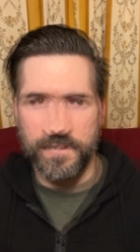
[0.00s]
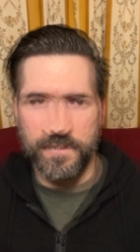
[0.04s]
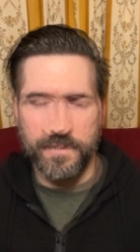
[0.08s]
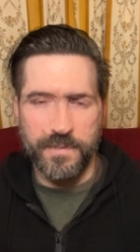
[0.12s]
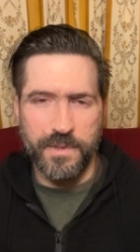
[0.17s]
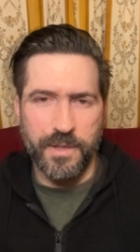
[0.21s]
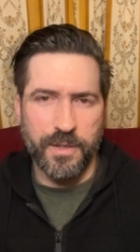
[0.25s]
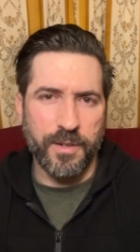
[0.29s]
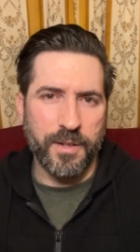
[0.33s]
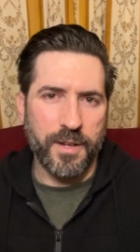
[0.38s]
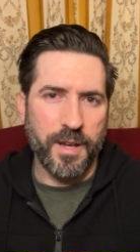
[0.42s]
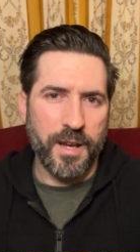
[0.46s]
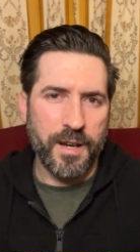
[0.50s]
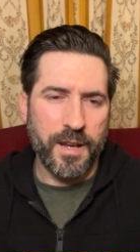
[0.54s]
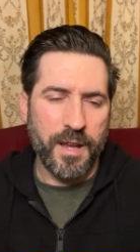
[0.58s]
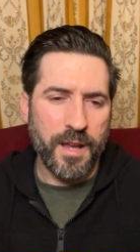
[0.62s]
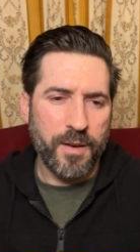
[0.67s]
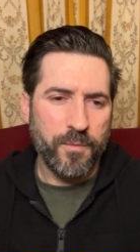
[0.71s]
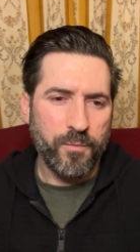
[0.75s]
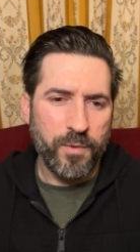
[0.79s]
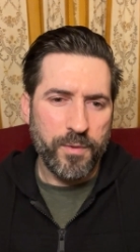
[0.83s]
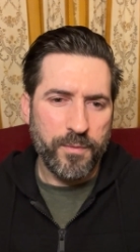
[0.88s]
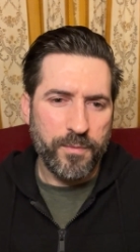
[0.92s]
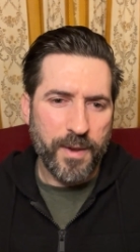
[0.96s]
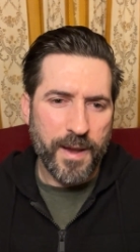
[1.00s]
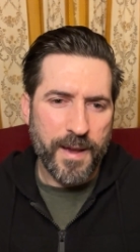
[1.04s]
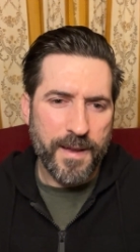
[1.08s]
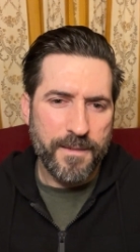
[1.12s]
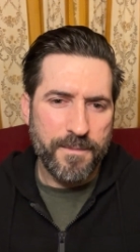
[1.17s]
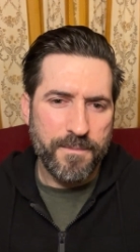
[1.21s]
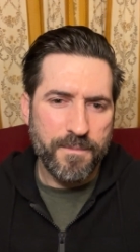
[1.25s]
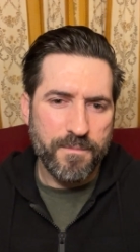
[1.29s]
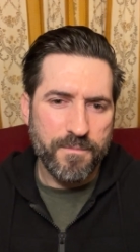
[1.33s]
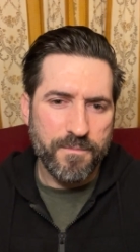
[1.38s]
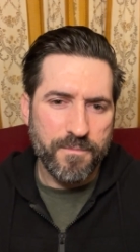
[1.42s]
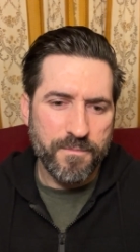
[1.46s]
You know, and we've had
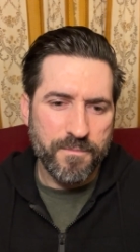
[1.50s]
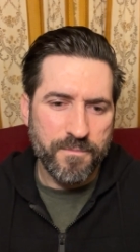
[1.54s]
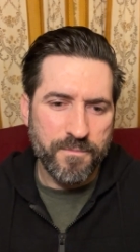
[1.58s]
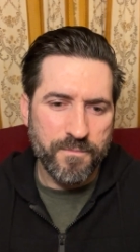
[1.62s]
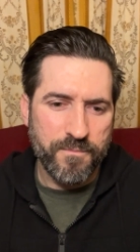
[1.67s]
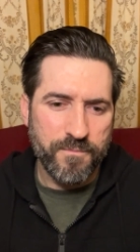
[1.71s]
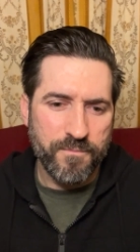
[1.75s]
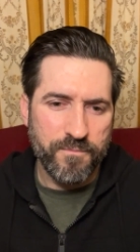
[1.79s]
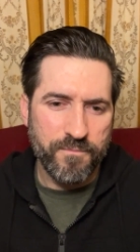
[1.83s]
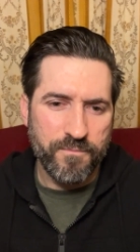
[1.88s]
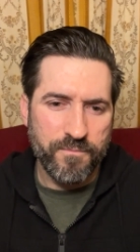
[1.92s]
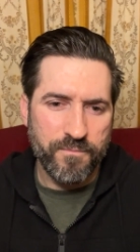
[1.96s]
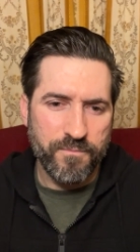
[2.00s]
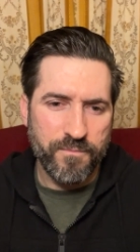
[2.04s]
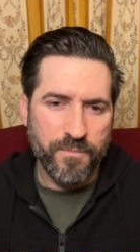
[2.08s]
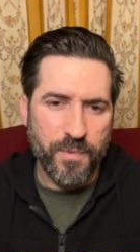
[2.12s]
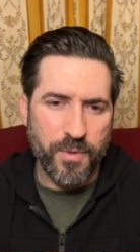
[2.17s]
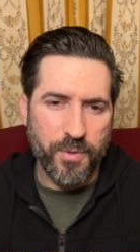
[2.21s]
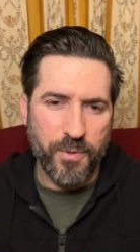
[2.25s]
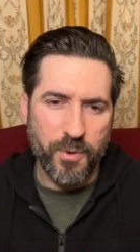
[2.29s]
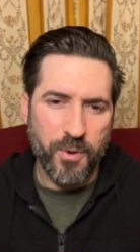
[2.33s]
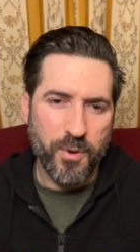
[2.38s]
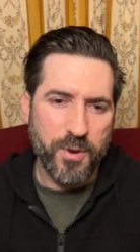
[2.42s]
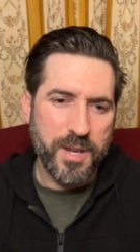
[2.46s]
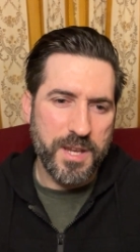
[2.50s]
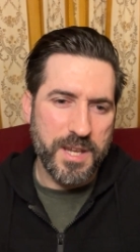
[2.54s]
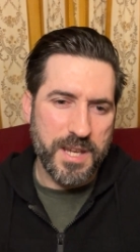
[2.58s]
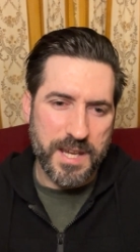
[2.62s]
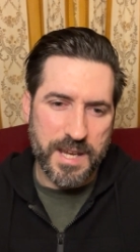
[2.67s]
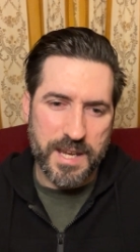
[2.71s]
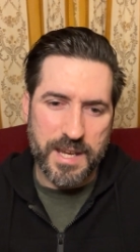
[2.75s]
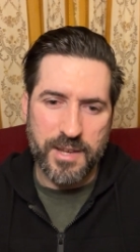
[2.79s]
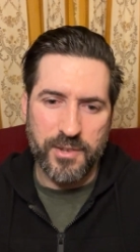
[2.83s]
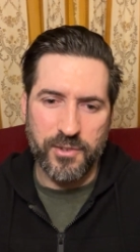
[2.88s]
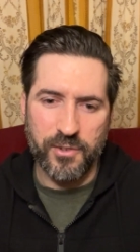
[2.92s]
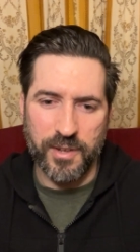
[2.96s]
30
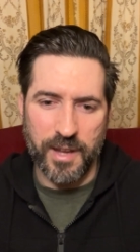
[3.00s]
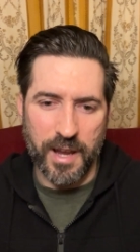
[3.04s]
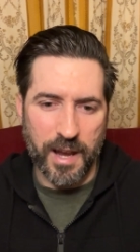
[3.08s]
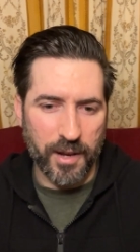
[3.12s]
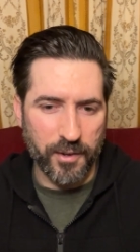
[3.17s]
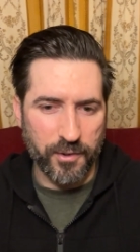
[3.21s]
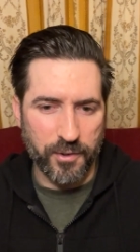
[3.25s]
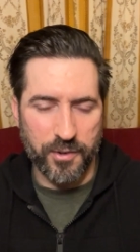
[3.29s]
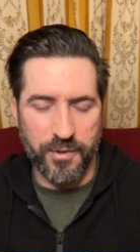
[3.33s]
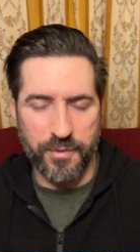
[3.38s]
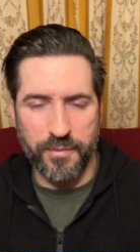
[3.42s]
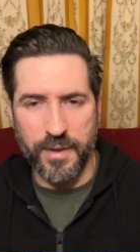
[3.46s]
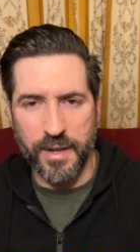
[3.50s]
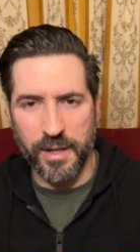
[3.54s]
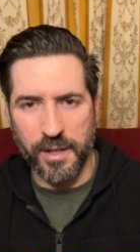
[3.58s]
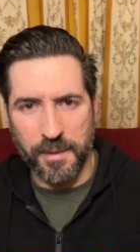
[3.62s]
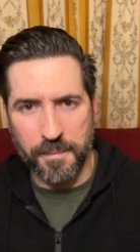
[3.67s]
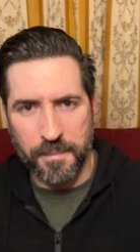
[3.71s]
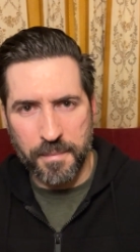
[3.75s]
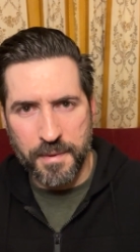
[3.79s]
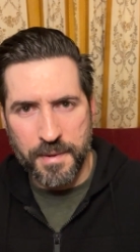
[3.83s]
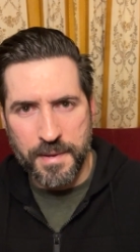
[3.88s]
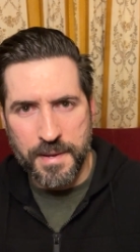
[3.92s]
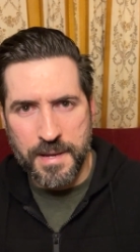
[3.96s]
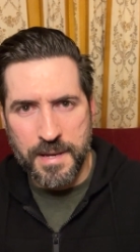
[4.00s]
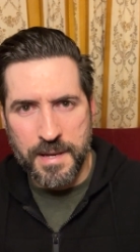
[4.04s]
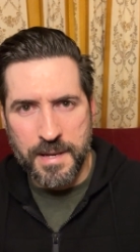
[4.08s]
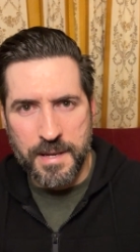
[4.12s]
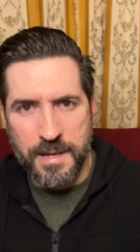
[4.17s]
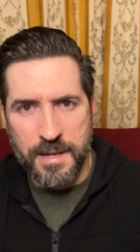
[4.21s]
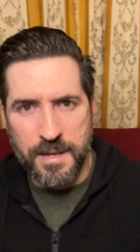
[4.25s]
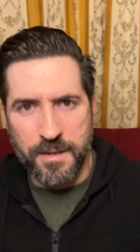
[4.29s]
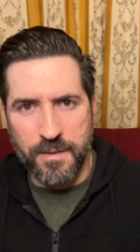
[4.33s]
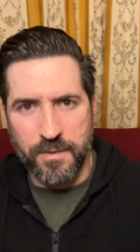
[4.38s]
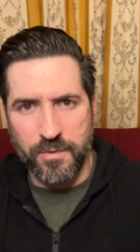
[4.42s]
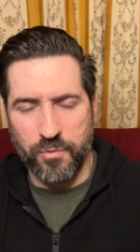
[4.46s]
years now to develop
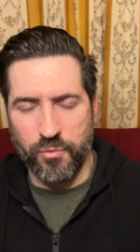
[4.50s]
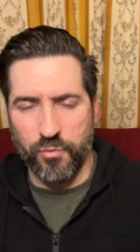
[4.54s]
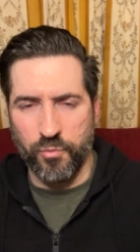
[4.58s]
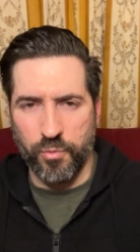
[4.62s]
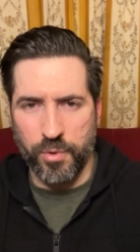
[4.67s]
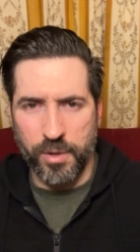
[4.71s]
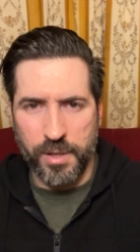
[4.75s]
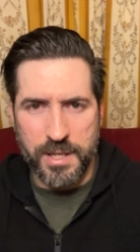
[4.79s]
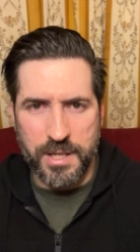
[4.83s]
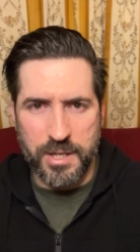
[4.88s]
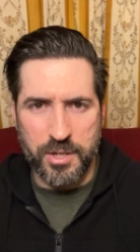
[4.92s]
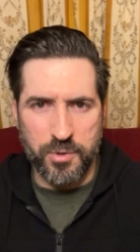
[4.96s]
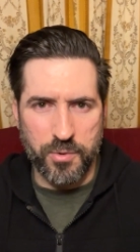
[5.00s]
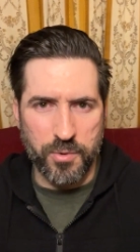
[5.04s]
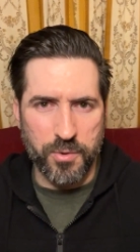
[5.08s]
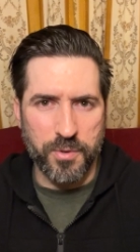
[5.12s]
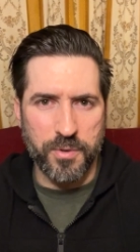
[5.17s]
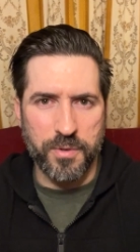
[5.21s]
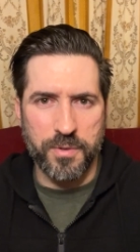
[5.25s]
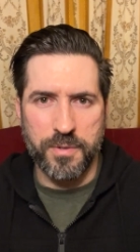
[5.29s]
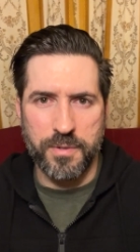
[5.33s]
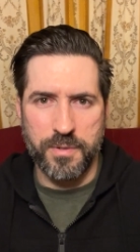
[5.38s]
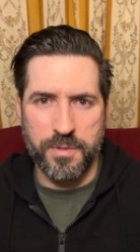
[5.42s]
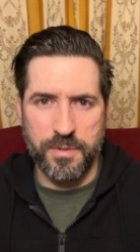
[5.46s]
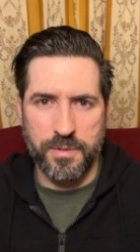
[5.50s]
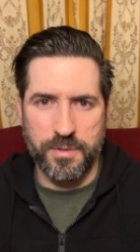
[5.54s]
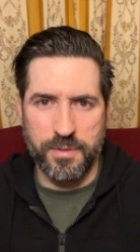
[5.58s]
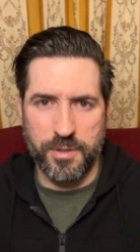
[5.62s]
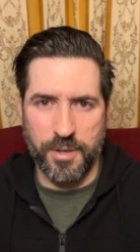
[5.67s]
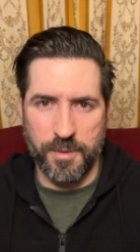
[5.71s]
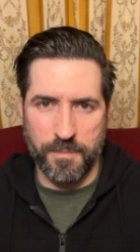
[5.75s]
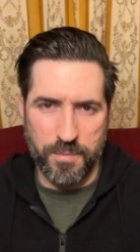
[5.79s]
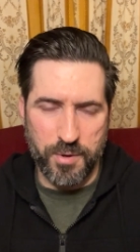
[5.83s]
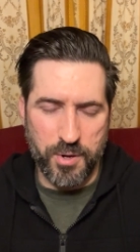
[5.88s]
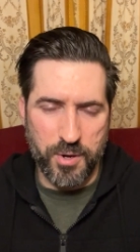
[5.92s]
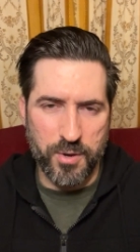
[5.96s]
really good
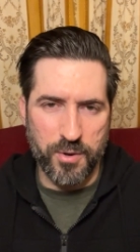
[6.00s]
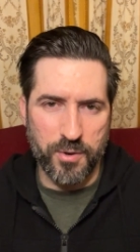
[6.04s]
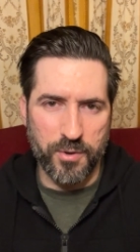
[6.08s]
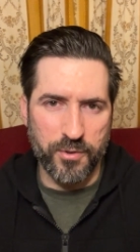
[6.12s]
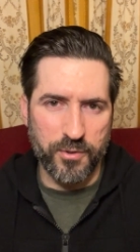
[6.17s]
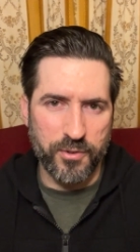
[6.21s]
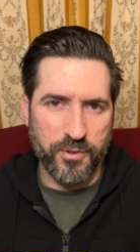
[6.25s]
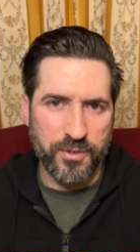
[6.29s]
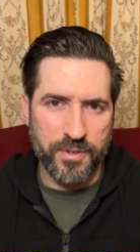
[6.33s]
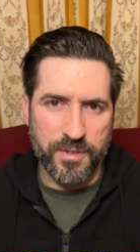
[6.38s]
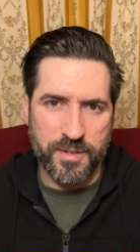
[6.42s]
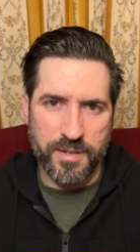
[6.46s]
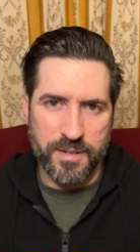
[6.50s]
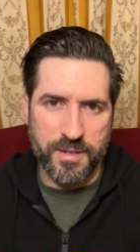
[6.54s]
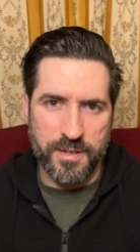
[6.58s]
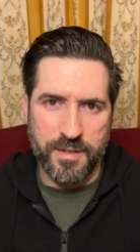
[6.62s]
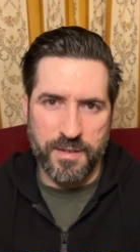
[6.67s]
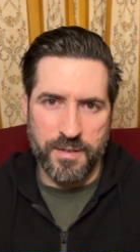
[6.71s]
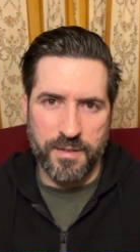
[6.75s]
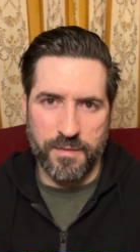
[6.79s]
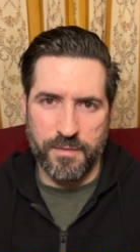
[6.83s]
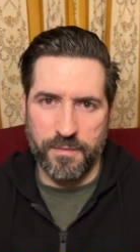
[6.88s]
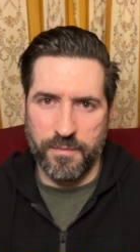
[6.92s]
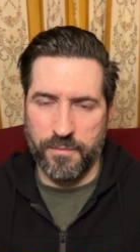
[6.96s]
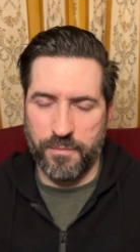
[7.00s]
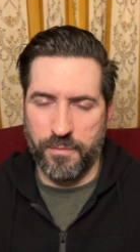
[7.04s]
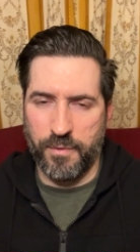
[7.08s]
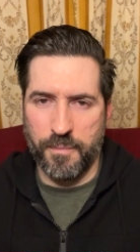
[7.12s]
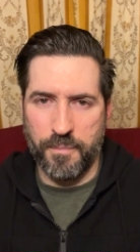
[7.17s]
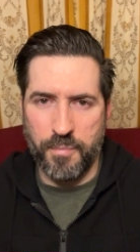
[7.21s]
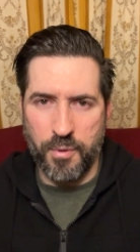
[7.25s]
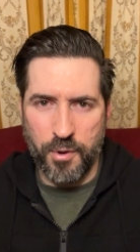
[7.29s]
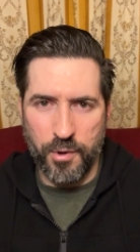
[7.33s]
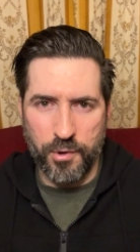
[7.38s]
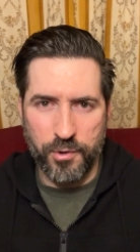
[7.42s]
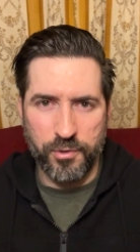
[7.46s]
computers for
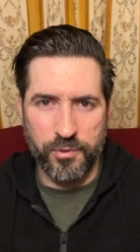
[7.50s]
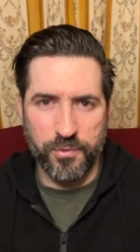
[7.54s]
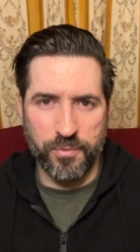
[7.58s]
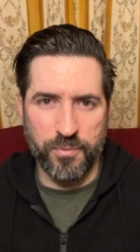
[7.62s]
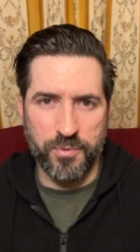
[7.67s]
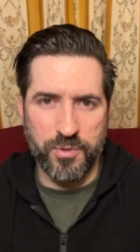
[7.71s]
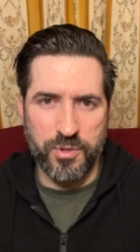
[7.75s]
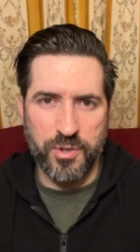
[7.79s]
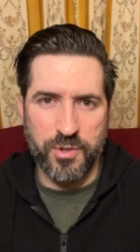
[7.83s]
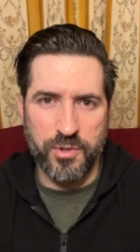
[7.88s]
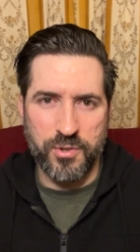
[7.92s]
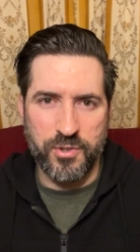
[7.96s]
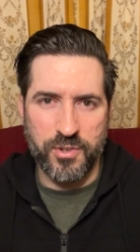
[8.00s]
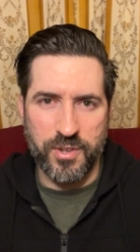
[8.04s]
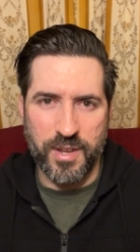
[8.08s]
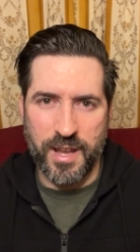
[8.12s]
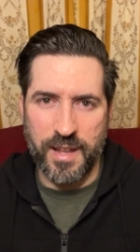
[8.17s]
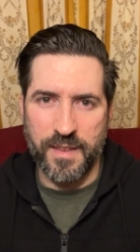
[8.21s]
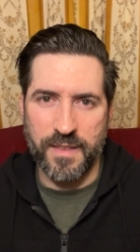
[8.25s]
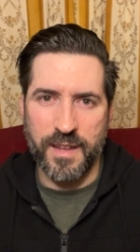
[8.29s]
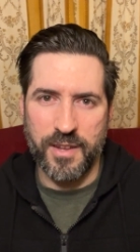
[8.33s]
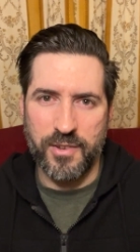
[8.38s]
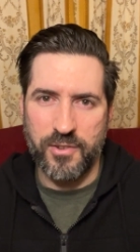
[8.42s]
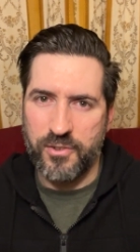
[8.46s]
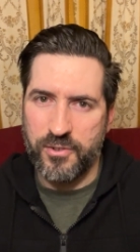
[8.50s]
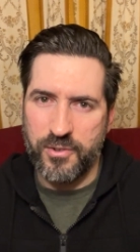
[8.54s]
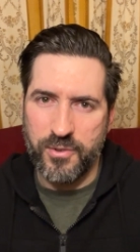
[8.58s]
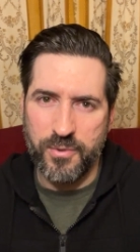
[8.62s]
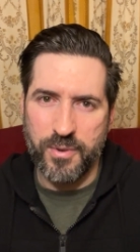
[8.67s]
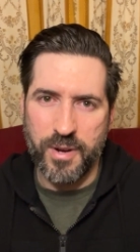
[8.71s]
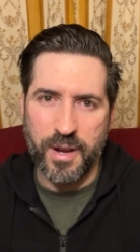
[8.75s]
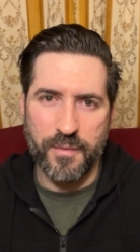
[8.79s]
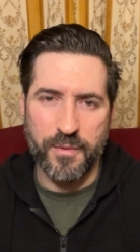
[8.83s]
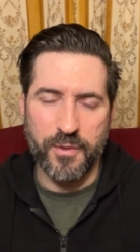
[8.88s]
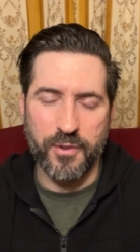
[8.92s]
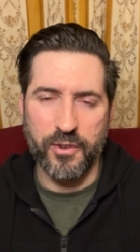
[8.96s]
personal use, and they still
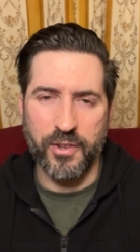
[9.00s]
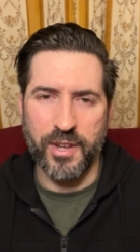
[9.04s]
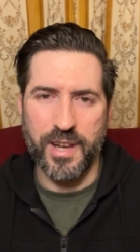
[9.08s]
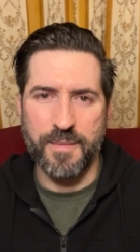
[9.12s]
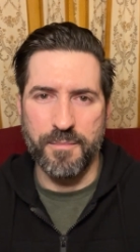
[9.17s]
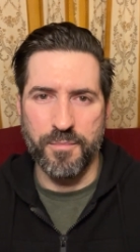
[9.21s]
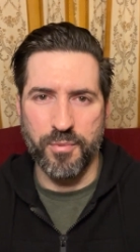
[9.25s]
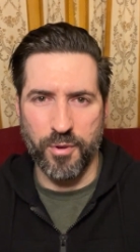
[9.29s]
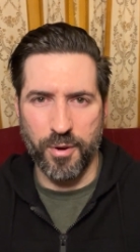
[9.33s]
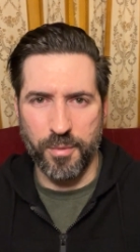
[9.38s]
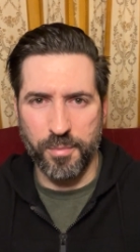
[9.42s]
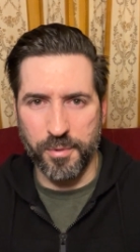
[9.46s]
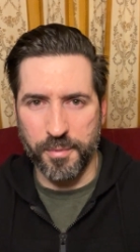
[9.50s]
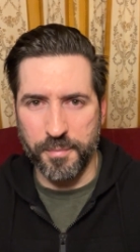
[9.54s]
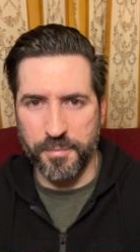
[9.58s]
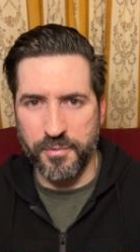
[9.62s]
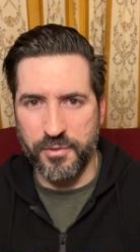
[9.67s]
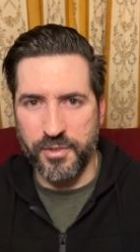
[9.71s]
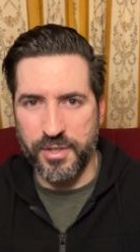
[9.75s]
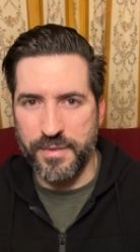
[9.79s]
have the same problems.